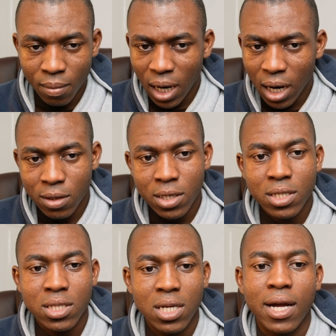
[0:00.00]
I already
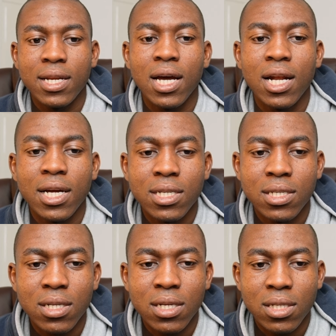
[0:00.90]
seen an idea like
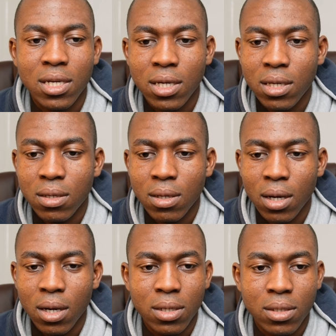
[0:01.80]
this and take,
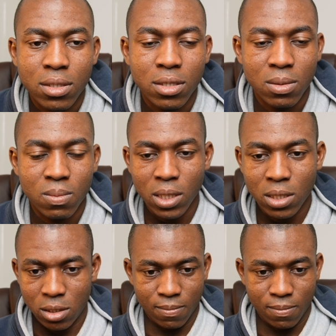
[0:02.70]
and this is mate.